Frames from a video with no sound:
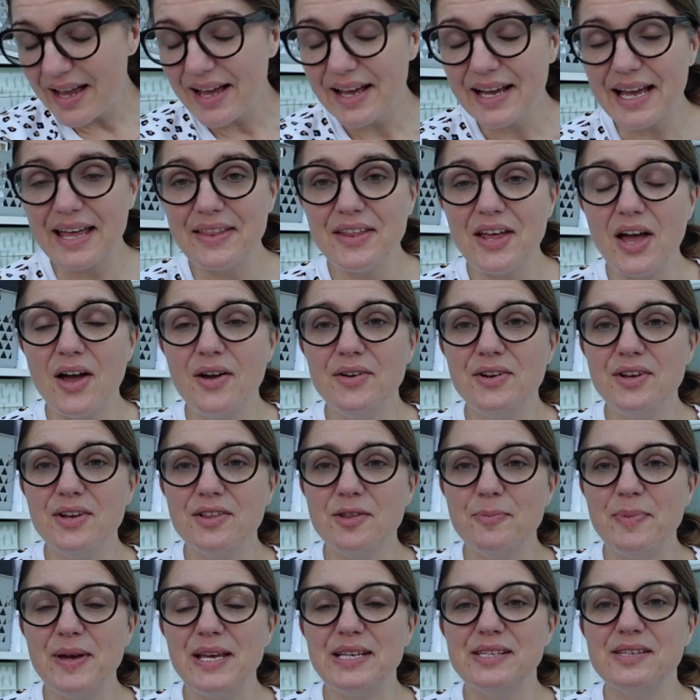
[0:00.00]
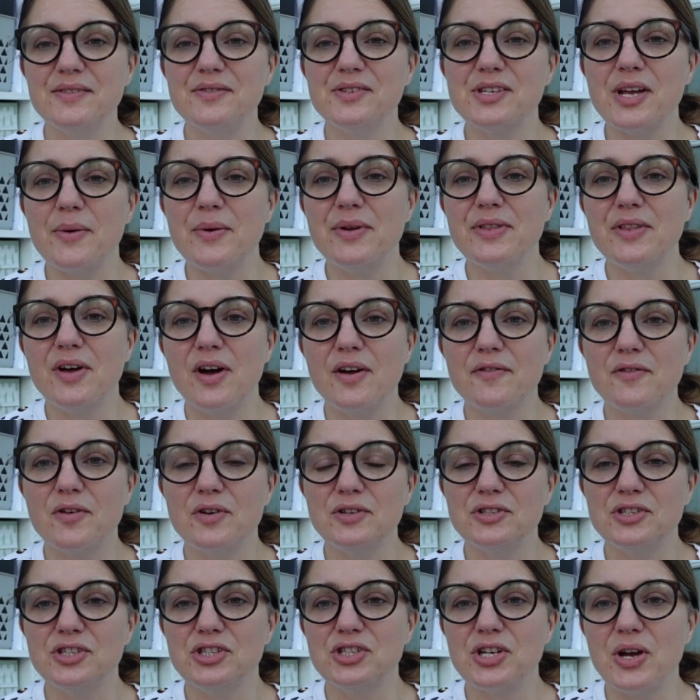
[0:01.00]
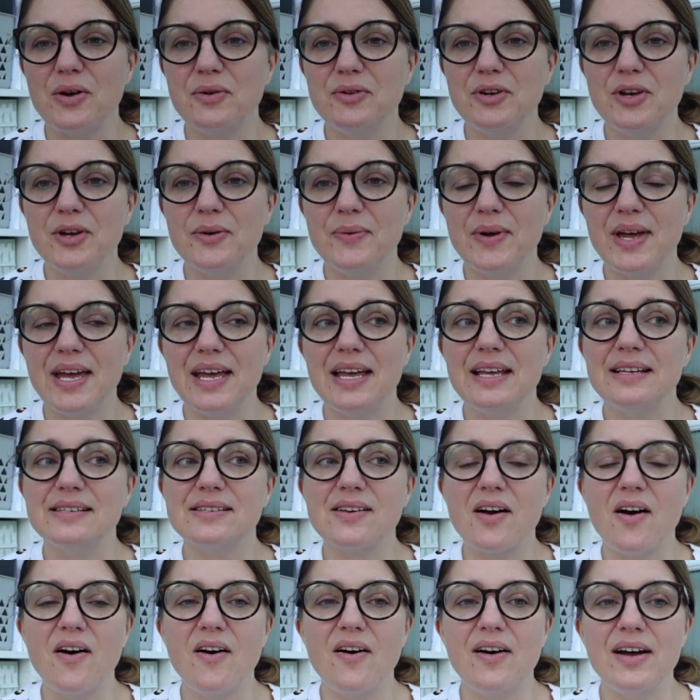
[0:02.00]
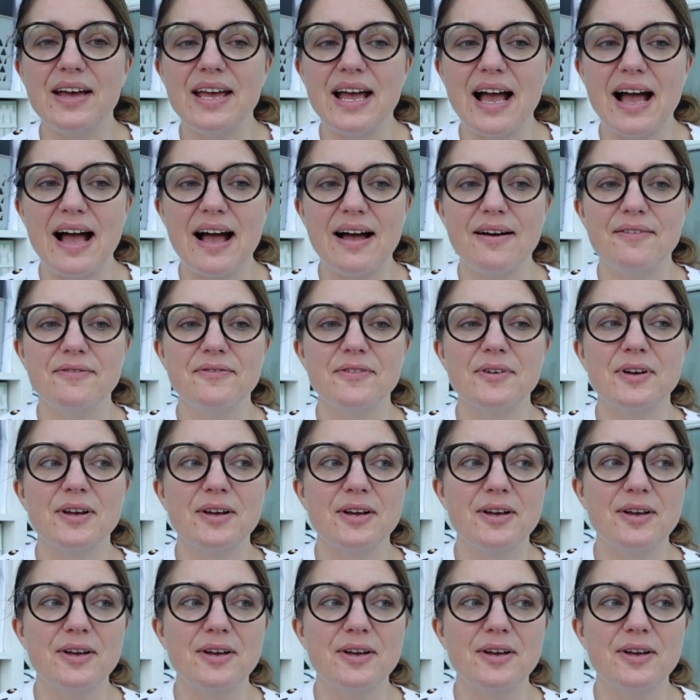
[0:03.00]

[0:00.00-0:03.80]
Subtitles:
Okay, the only other piece of sewing that I've got to show you is I have